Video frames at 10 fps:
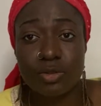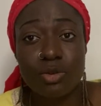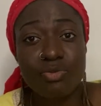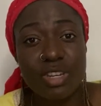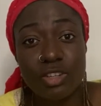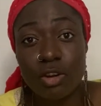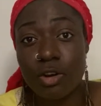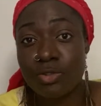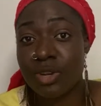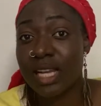So read your
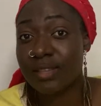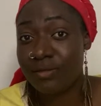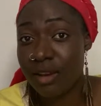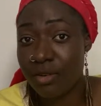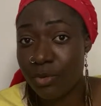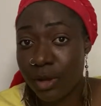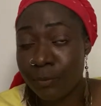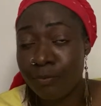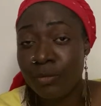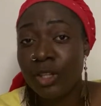contract very well,